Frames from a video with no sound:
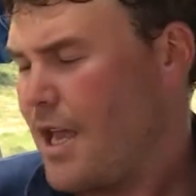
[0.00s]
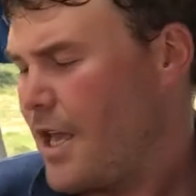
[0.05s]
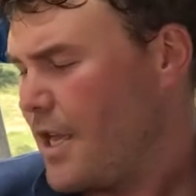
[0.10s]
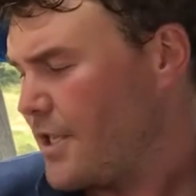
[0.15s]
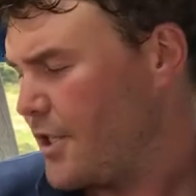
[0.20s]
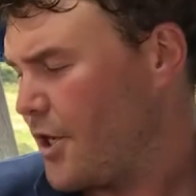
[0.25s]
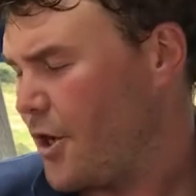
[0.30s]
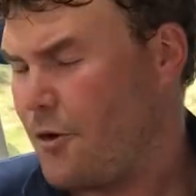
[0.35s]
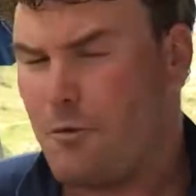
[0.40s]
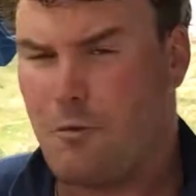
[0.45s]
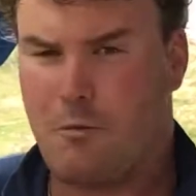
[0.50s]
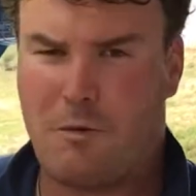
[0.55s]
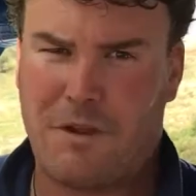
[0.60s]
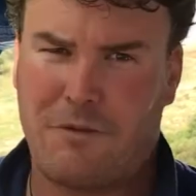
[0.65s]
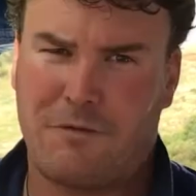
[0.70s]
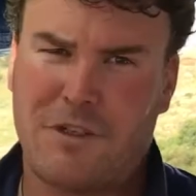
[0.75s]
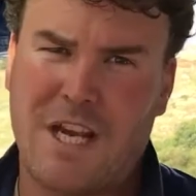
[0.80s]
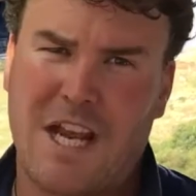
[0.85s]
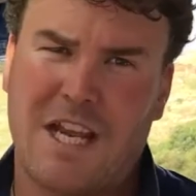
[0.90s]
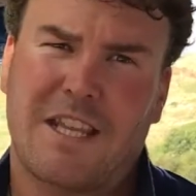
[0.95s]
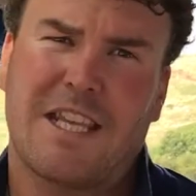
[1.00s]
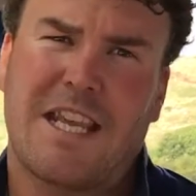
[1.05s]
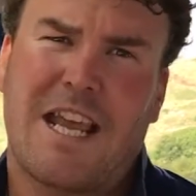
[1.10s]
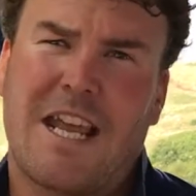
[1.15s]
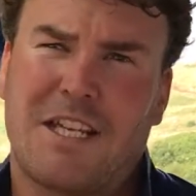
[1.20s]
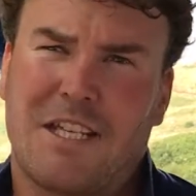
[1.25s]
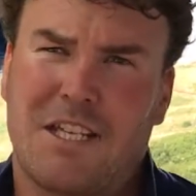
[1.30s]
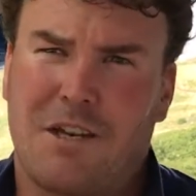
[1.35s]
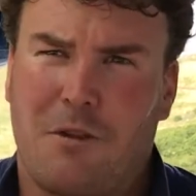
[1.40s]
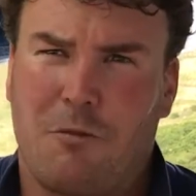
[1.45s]
So we've checked the
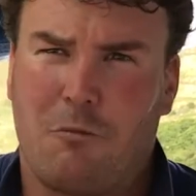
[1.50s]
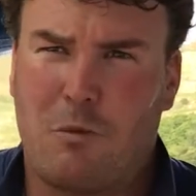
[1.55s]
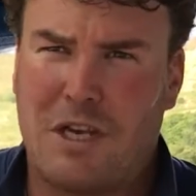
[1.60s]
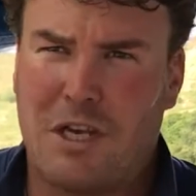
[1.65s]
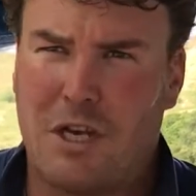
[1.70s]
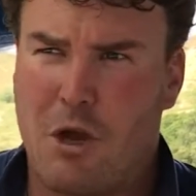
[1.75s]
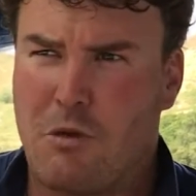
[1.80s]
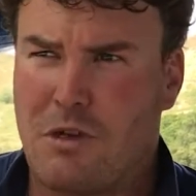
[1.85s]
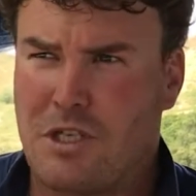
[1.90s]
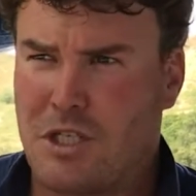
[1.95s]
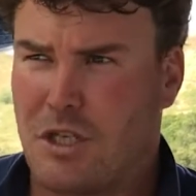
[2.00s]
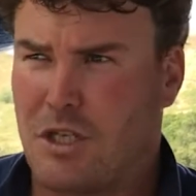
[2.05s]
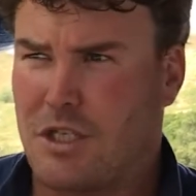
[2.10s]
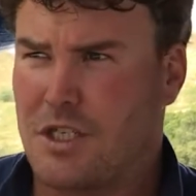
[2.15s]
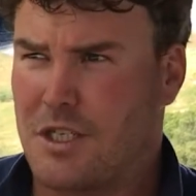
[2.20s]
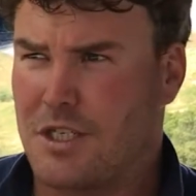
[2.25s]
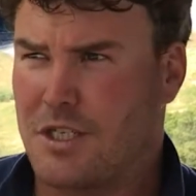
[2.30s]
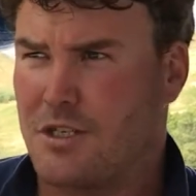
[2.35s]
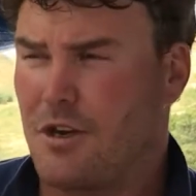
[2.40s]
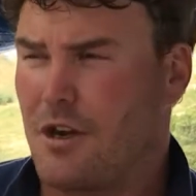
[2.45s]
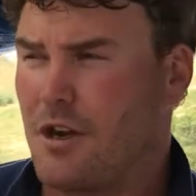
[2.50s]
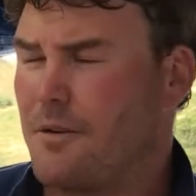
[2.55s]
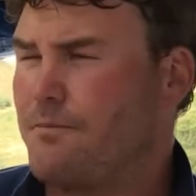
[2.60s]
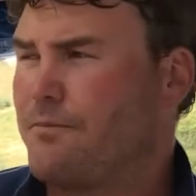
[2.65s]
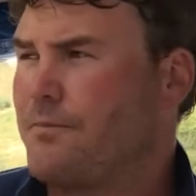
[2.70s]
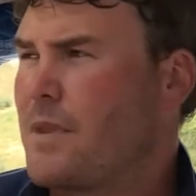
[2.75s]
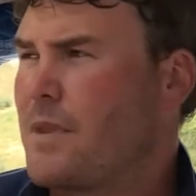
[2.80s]
engine and we know it's good to start.